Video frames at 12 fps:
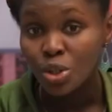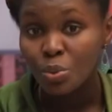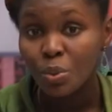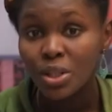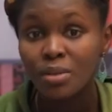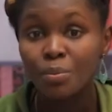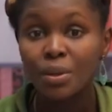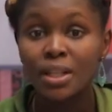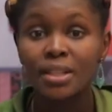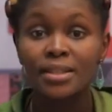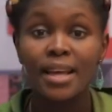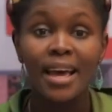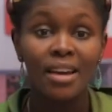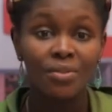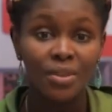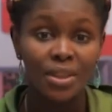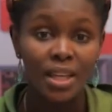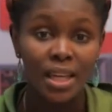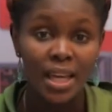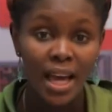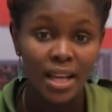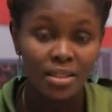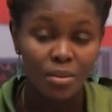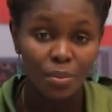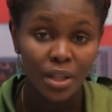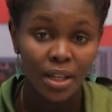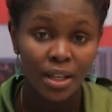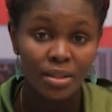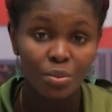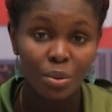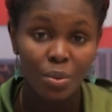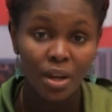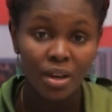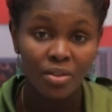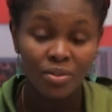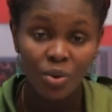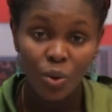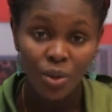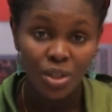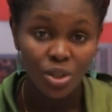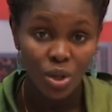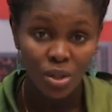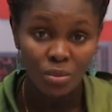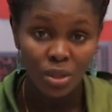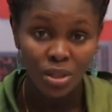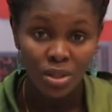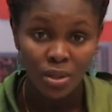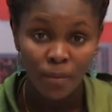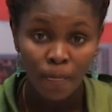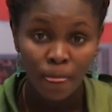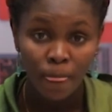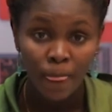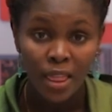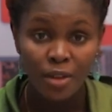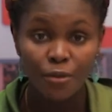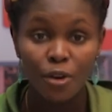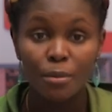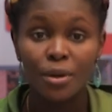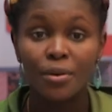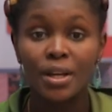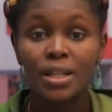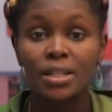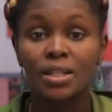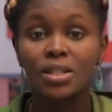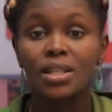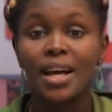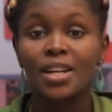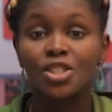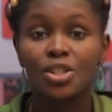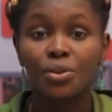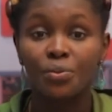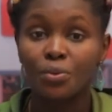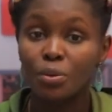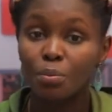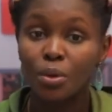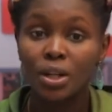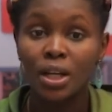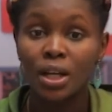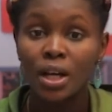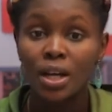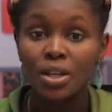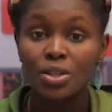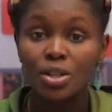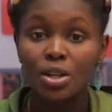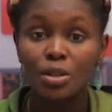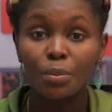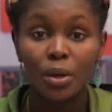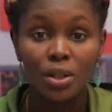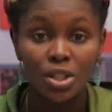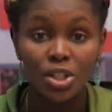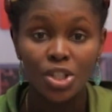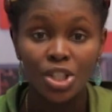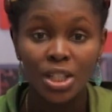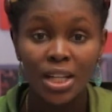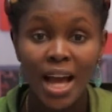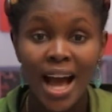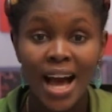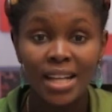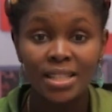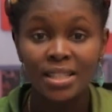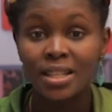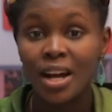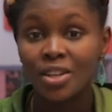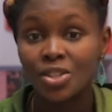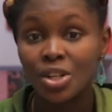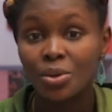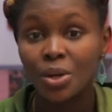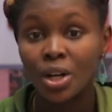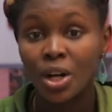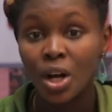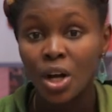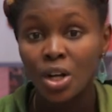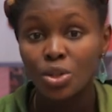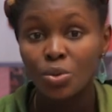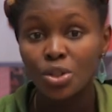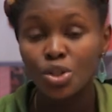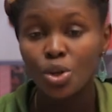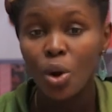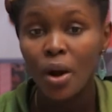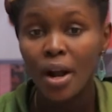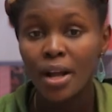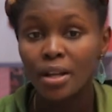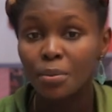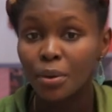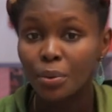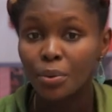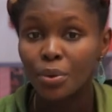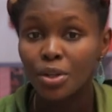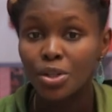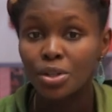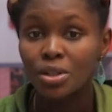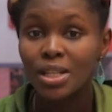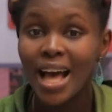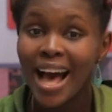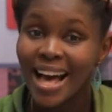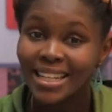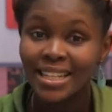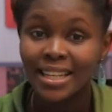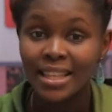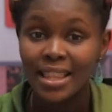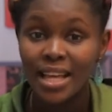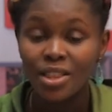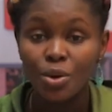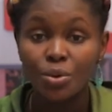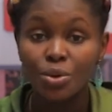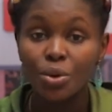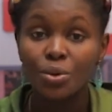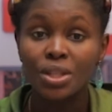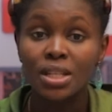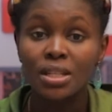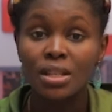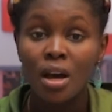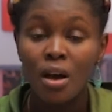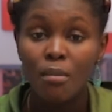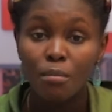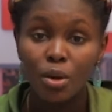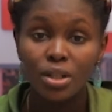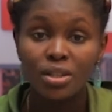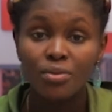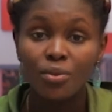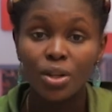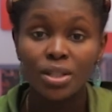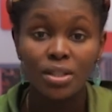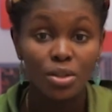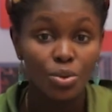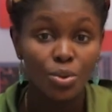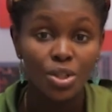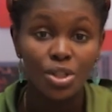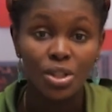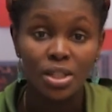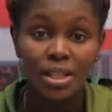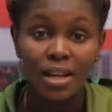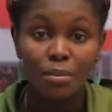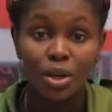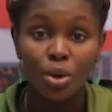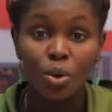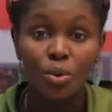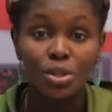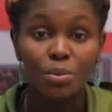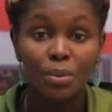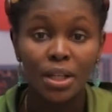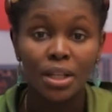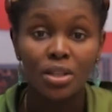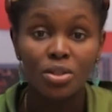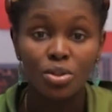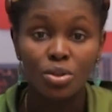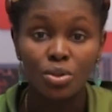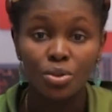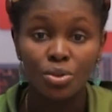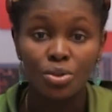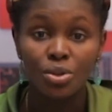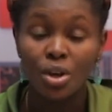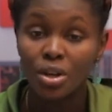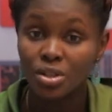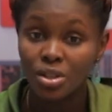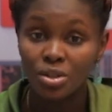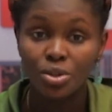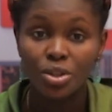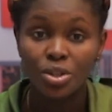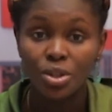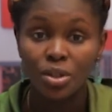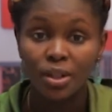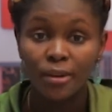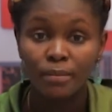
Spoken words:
to put in place everything as the players prepare for the tournament. The former raised international footballer turned politician asked Nigeria to ensure early preparations, adding that the authorities must avoid situations that may cause players to lose concentration.